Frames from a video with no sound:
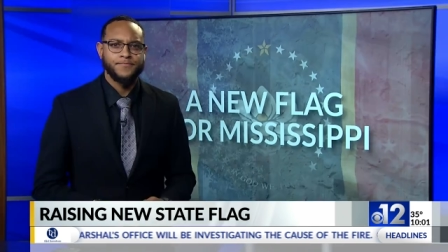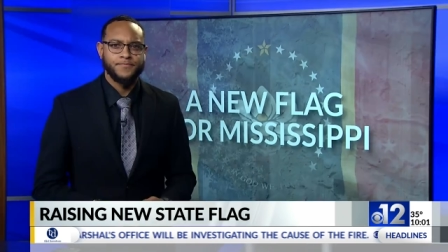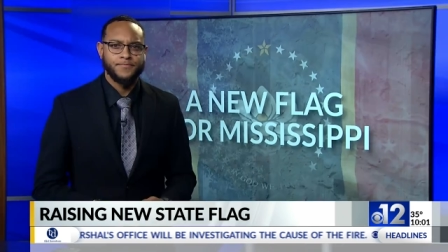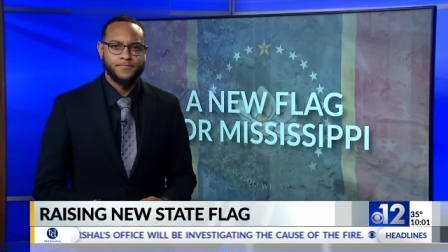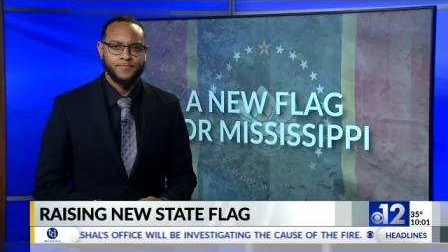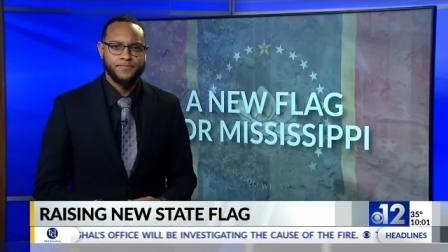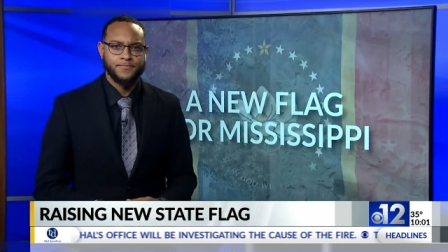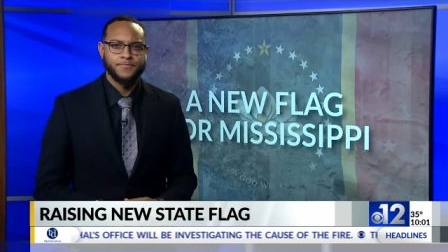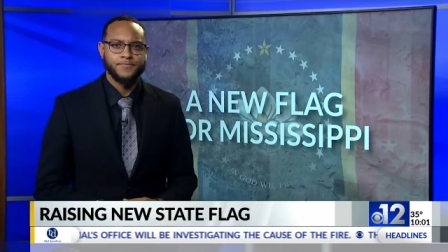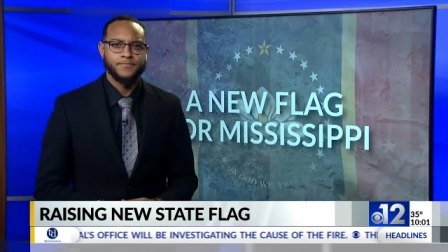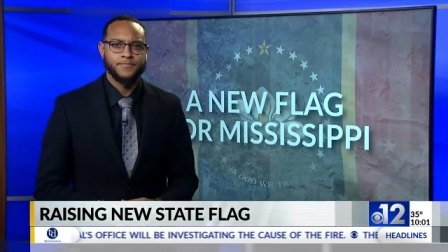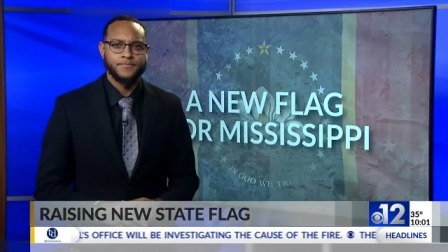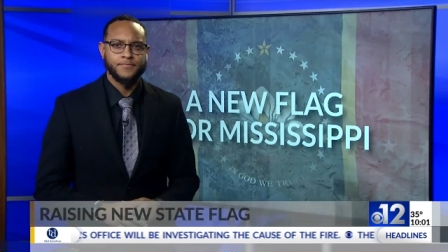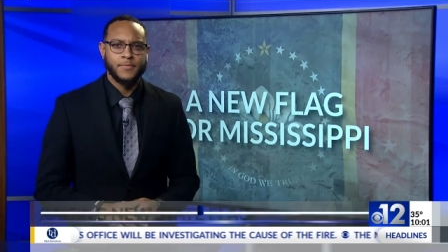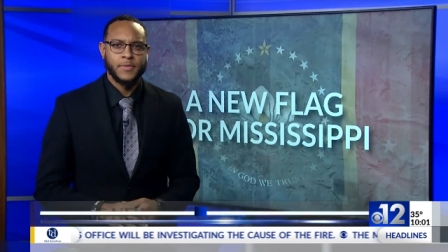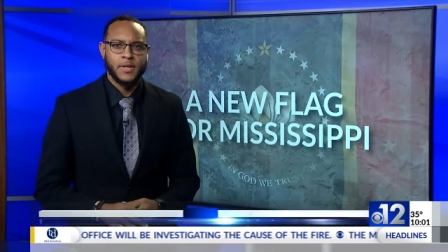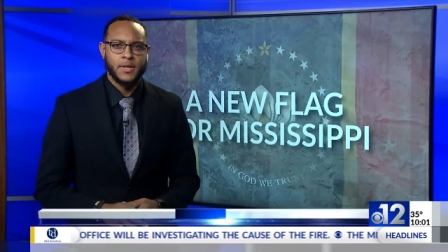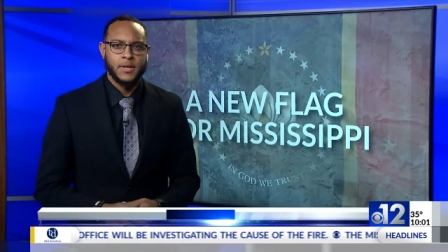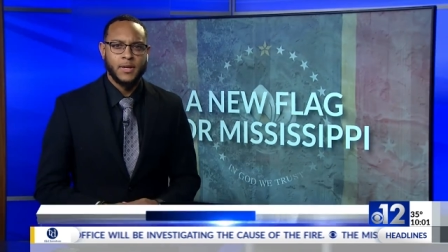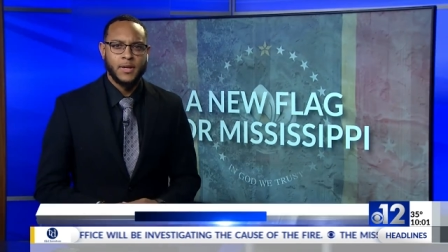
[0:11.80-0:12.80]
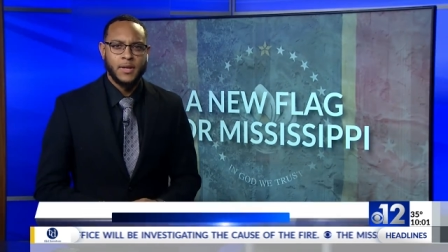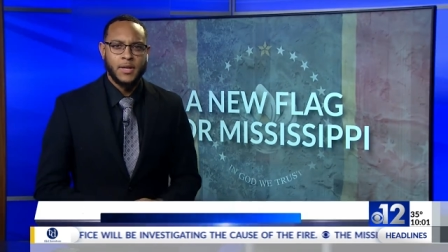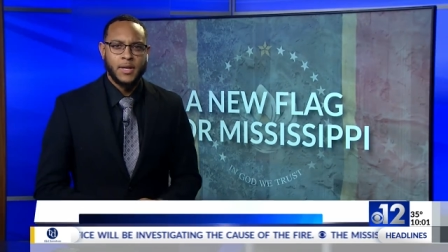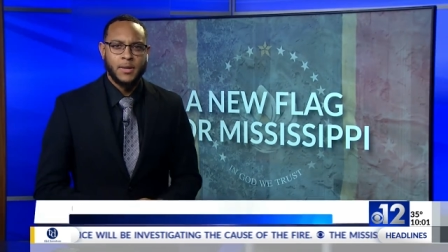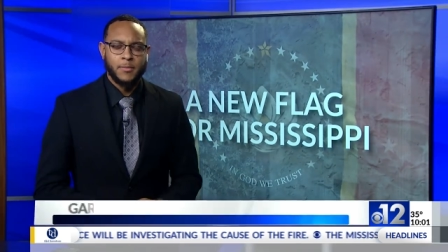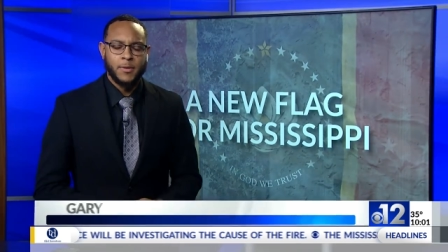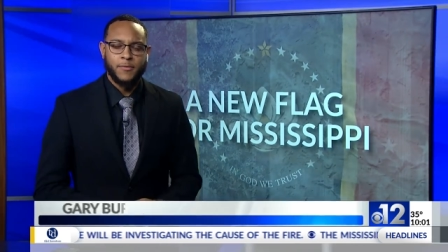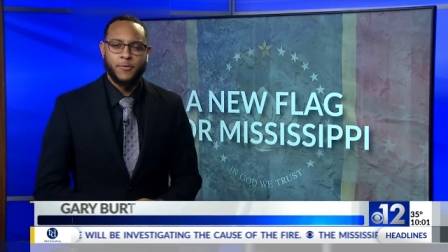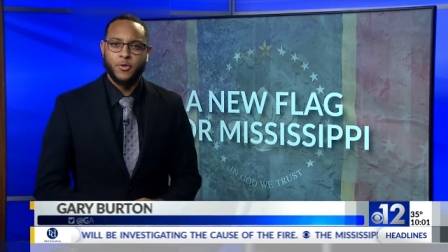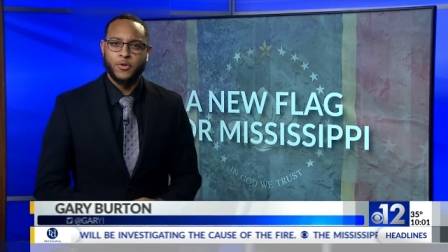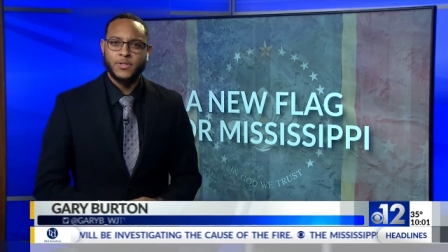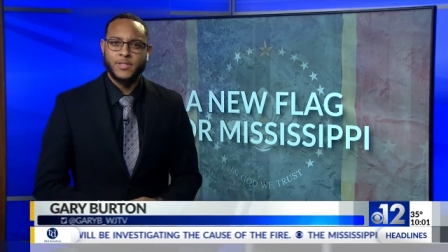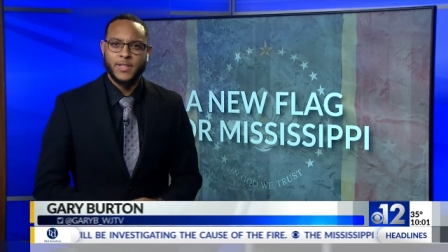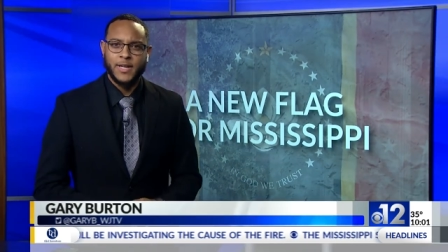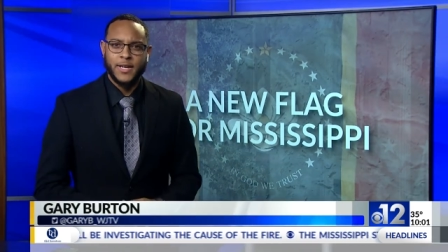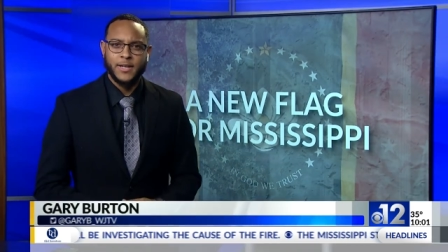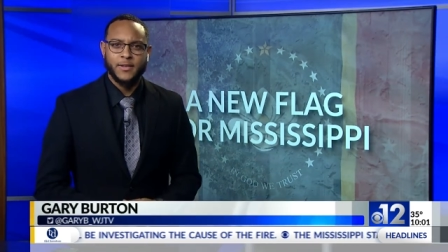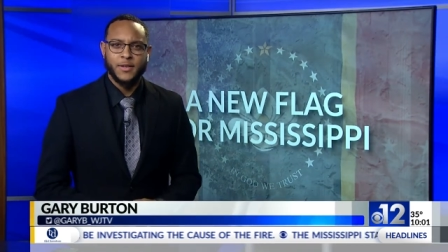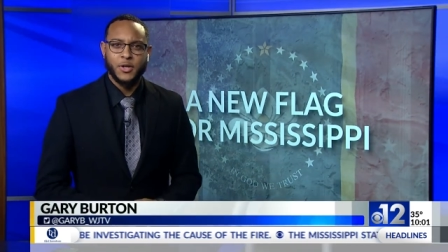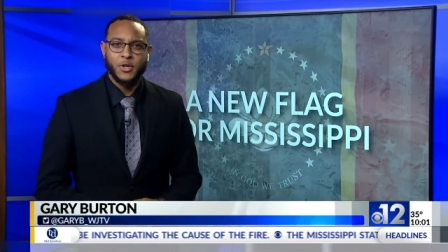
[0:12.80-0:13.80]
Gary? Before
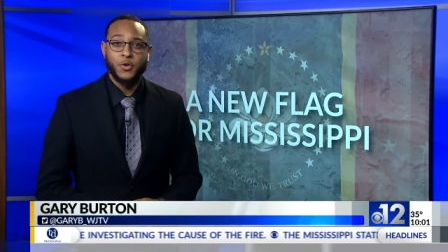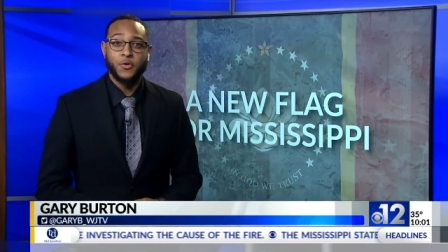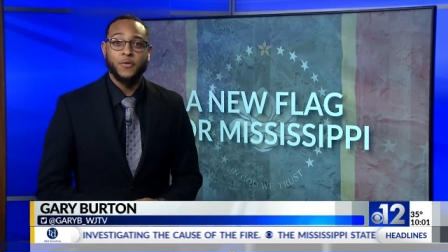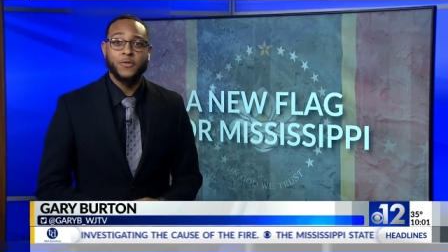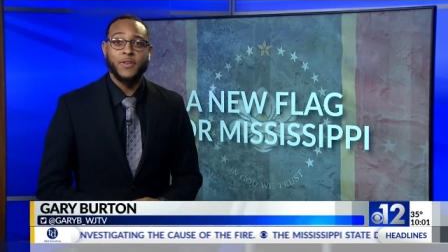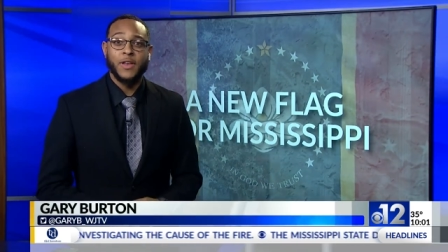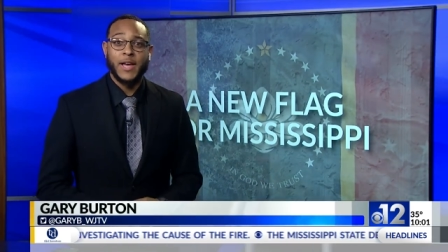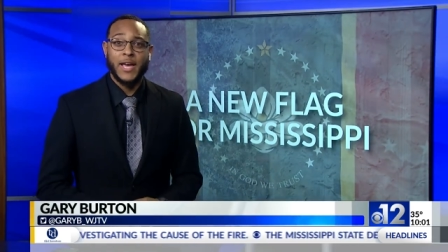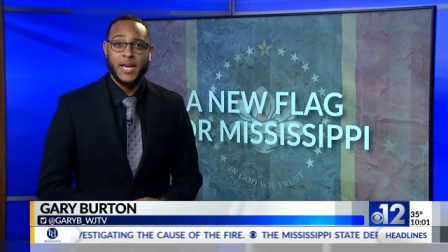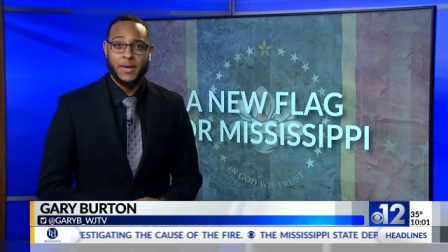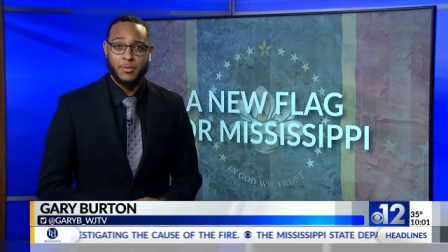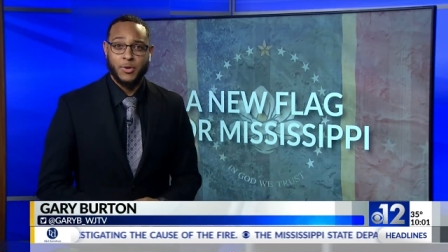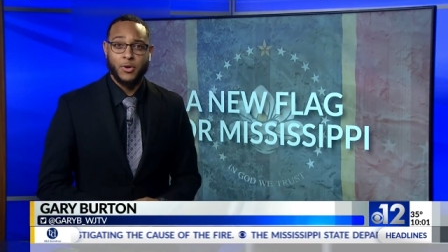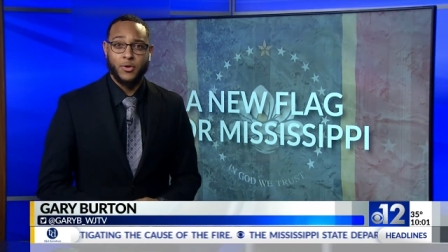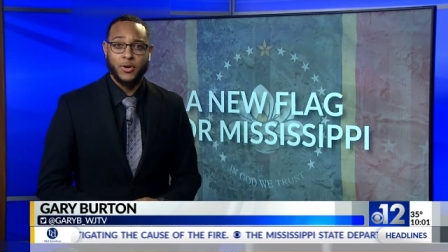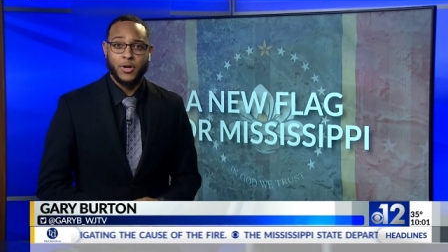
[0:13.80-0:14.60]
signing the new flag bill,